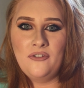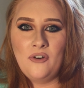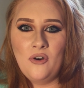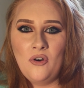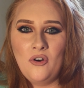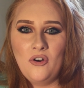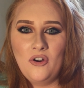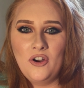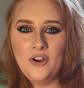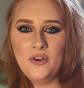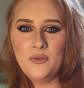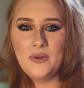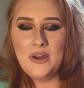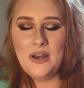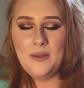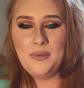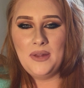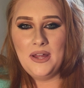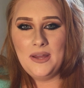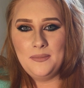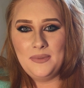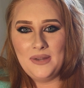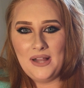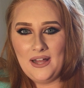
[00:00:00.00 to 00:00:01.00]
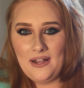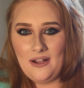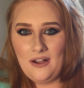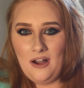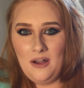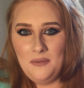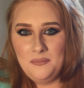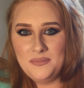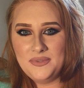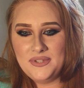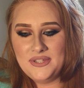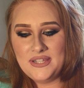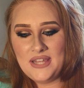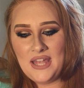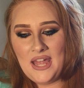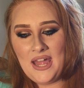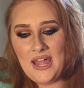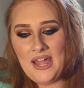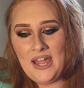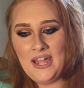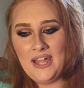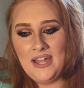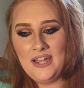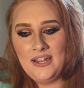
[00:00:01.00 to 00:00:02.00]
for when I play Black Ops
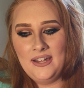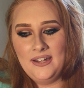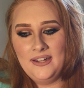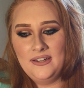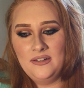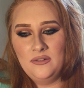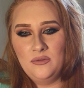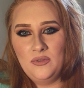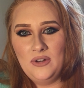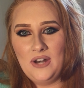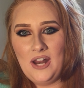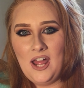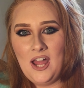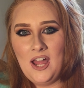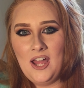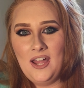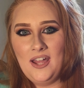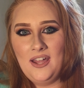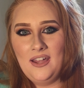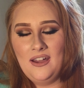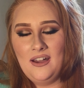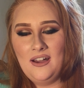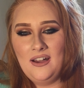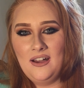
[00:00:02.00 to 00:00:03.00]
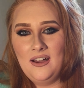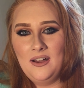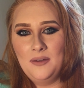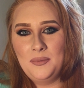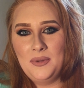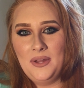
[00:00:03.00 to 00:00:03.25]
and when I uh,